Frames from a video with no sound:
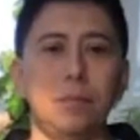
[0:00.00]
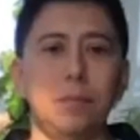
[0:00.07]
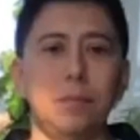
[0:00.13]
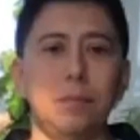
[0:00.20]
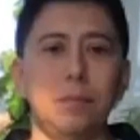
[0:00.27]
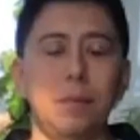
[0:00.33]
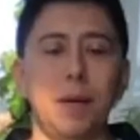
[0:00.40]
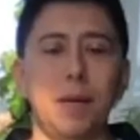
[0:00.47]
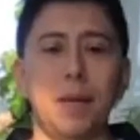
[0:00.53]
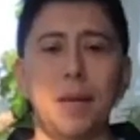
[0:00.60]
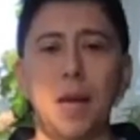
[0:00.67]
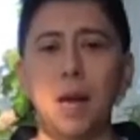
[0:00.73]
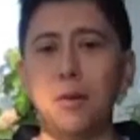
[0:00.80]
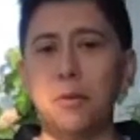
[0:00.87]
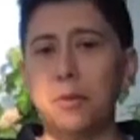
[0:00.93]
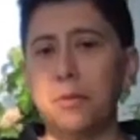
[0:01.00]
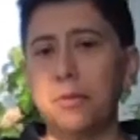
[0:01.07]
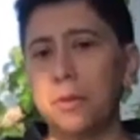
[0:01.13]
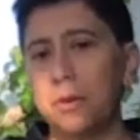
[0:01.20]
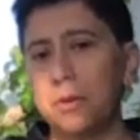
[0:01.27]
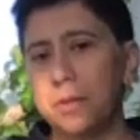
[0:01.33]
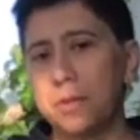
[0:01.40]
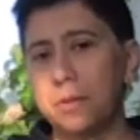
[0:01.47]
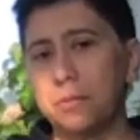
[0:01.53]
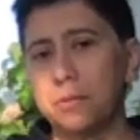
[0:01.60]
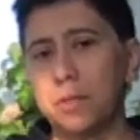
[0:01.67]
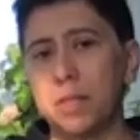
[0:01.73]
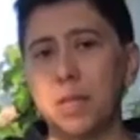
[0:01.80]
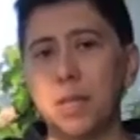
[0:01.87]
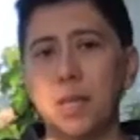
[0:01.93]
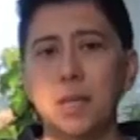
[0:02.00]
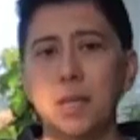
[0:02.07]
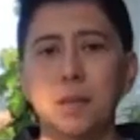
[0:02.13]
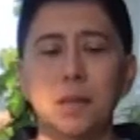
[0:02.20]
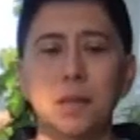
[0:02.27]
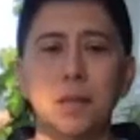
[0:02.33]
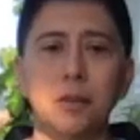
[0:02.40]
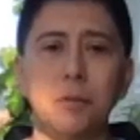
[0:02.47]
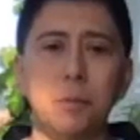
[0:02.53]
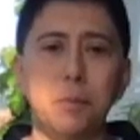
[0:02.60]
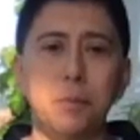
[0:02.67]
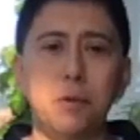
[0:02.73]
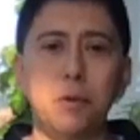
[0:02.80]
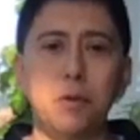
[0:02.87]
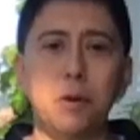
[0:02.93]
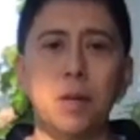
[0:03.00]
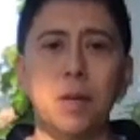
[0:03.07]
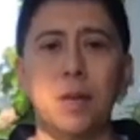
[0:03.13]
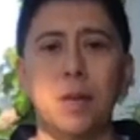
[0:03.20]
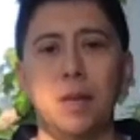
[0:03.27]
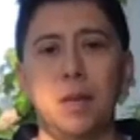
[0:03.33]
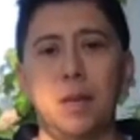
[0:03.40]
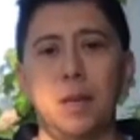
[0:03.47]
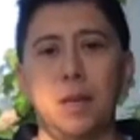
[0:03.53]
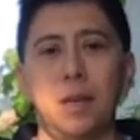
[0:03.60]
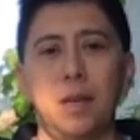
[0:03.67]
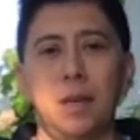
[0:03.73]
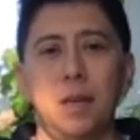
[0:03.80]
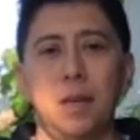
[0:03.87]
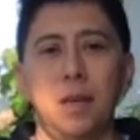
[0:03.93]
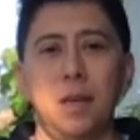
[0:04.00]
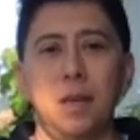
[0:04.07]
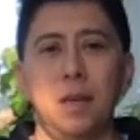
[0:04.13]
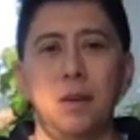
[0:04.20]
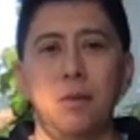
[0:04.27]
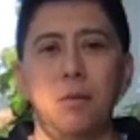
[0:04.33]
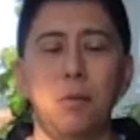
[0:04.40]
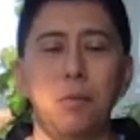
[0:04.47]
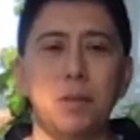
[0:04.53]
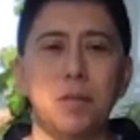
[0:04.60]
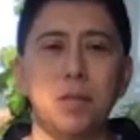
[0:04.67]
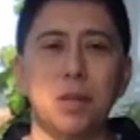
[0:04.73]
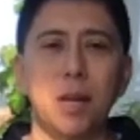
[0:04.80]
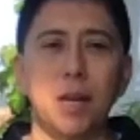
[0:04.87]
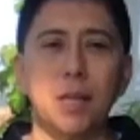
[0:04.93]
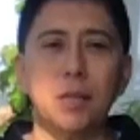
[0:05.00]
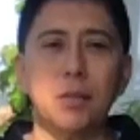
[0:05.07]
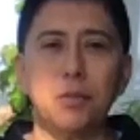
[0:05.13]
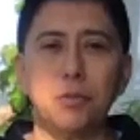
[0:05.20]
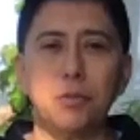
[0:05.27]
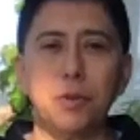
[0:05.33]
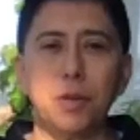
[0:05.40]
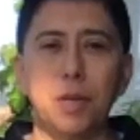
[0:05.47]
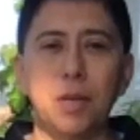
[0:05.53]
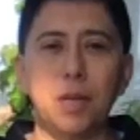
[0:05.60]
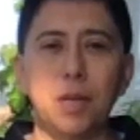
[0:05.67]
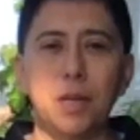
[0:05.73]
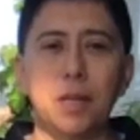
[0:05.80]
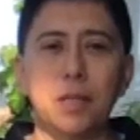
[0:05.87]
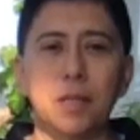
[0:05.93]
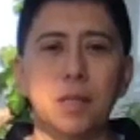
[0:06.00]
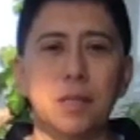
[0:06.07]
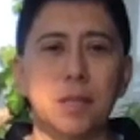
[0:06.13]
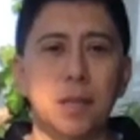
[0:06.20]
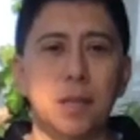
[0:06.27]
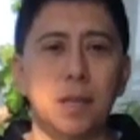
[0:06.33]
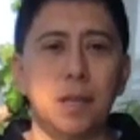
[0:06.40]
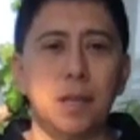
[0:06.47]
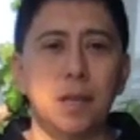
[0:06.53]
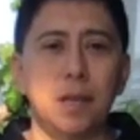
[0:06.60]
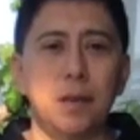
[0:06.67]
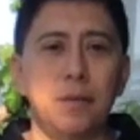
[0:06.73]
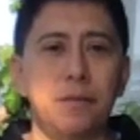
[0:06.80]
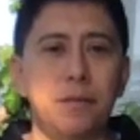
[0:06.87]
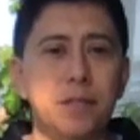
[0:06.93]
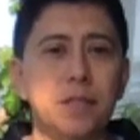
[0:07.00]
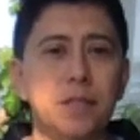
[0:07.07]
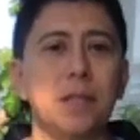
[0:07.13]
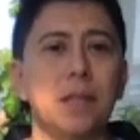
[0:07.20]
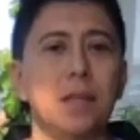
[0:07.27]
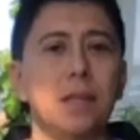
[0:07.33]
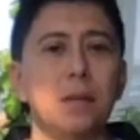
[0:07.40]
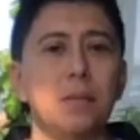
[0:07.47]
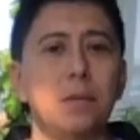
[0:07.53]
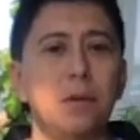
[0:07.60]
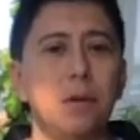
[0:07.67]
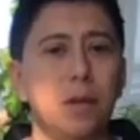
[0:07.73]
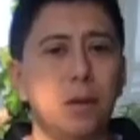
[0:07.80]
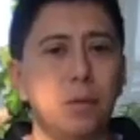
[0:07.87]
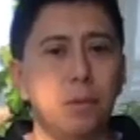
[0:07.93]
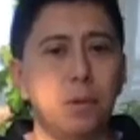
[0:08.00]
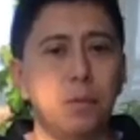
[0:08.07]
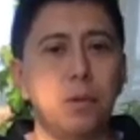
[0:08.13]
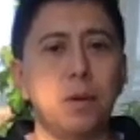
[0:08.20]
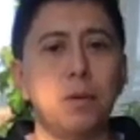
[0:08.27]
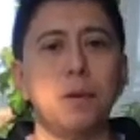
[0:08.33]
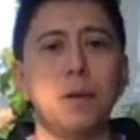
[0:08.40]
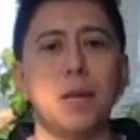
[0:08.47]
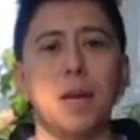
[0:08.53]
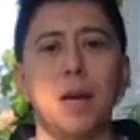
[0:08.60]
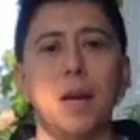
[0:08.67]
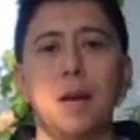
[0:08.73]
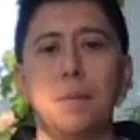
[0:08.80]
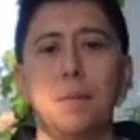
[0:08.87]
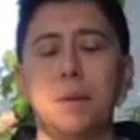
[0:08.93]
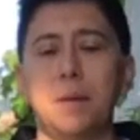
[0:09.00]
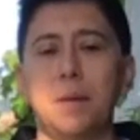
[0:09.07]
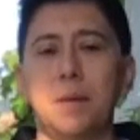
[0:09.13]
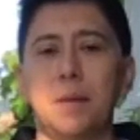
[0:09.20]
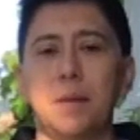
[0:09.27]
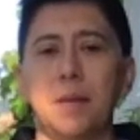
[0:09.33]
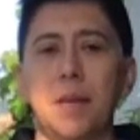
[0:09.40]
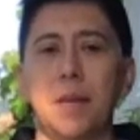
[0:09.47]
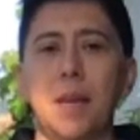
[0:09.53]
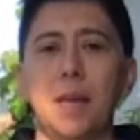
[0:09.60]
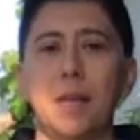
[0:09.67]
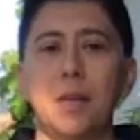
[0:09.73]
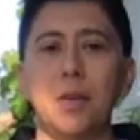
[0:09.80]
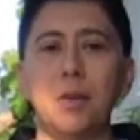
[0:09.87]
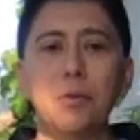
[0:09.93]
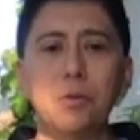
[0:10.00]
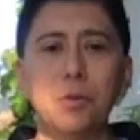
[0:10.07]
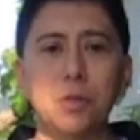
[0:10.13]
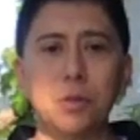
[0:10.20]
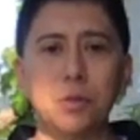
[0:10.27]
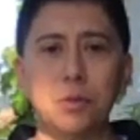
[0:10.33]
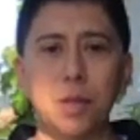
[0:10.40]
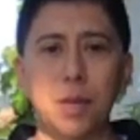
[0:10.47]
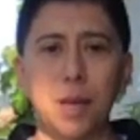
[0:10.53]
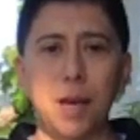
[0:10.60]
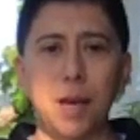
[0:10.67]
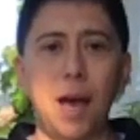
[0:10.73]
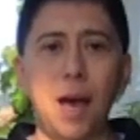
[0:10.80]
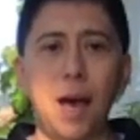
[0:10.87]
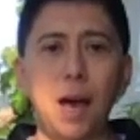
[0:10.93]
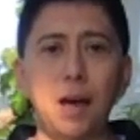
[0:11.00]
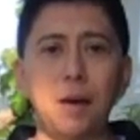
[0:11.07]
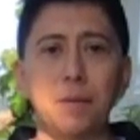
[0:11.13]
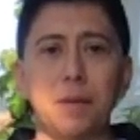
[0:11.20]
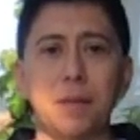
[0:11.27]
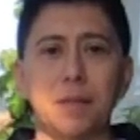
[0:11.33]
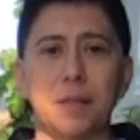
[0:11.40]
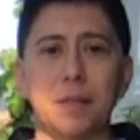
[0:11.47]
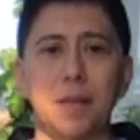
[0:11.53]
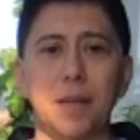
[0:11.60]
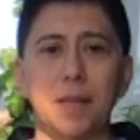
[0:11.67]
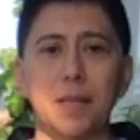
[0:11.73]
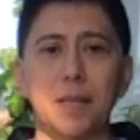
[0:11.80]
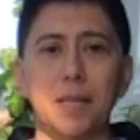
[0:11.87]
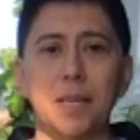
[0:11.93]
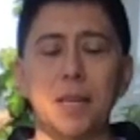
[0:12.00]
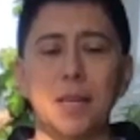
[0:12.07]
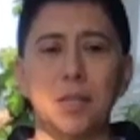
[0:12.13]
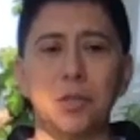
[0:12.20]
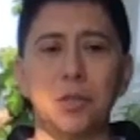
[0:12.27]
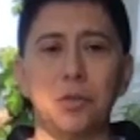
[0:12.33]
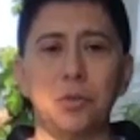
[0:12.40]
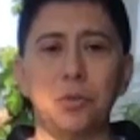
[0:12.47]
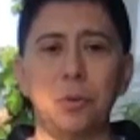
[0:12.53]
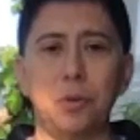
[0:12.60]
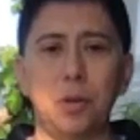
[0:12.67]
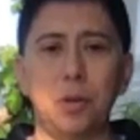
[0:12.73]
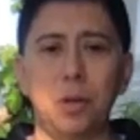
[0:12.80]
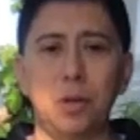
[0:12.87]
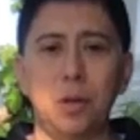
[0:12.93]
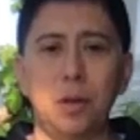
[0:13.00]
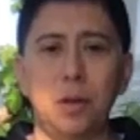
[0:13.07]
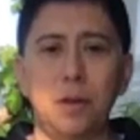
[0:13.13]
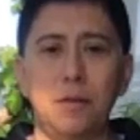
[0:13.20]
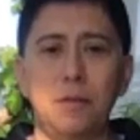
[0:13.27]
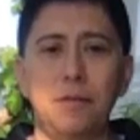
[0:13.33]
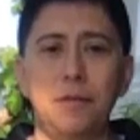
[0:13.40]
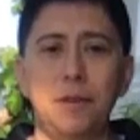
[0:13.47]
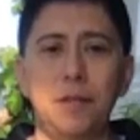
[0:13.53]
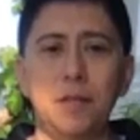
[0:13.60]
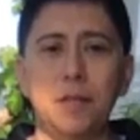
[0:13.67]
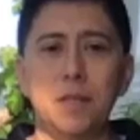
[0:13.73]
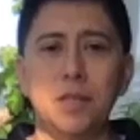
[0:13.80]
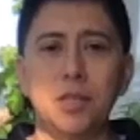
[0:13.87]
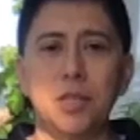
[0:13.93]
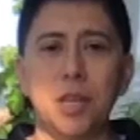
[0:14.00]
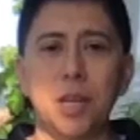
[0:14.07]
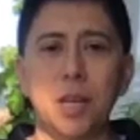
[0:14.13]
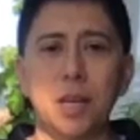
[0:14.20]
By now, you know the routine a little bit more. What we're trying to do here is first thing in the morning when we wake up, get used to the habit, the idea to first check